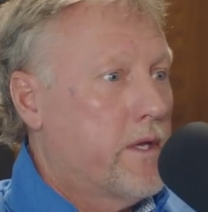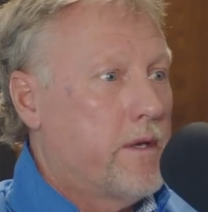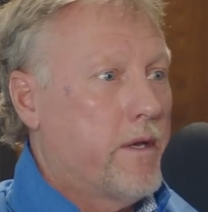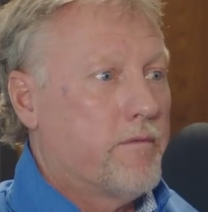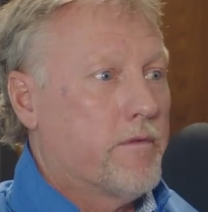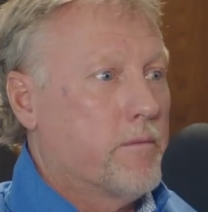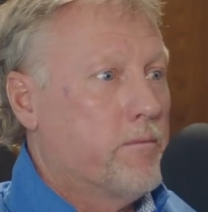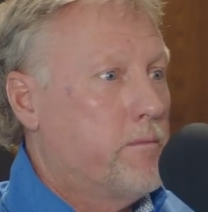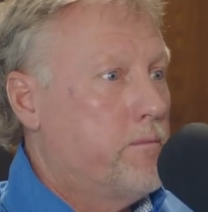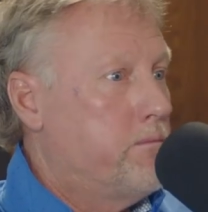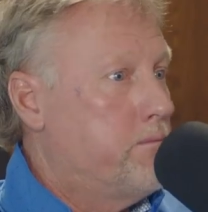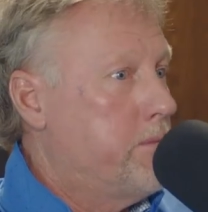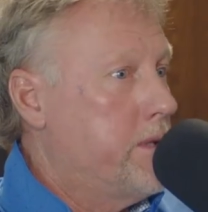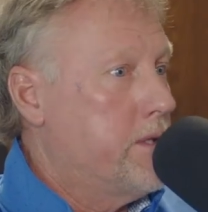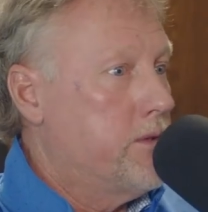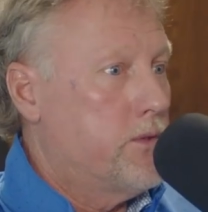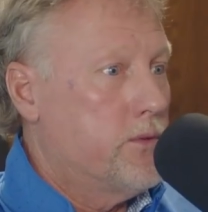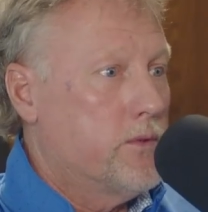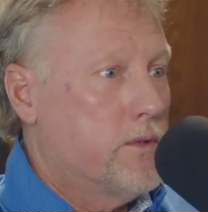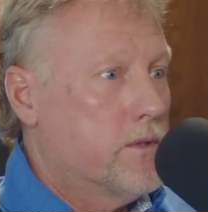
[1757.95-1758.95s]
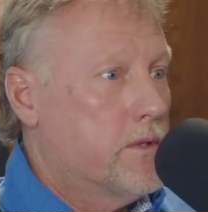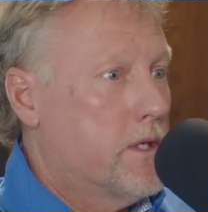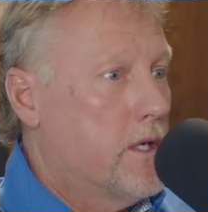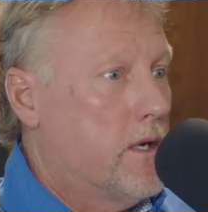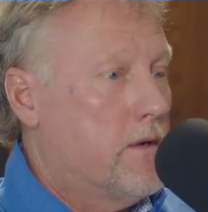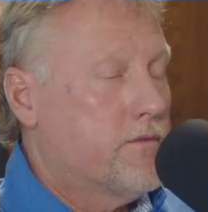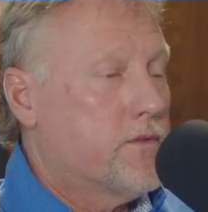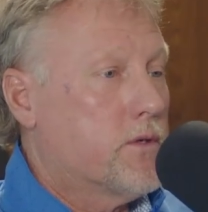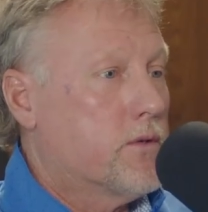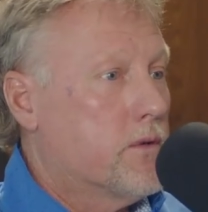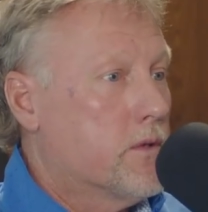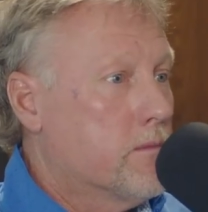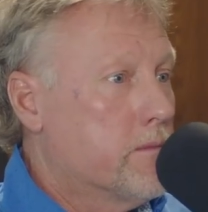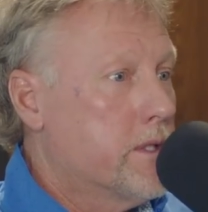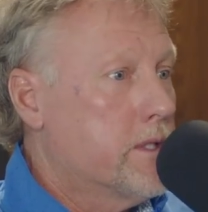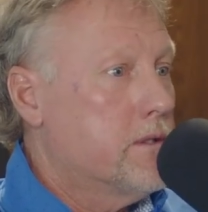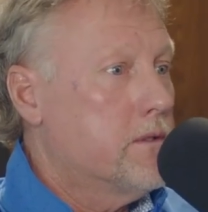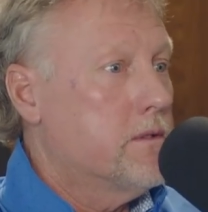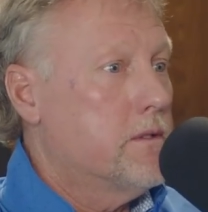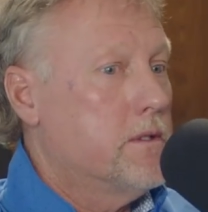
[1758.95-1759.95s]
They've never been to a golf
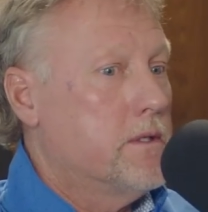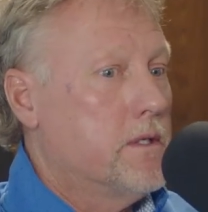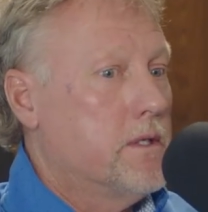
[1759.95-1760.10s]
tournament.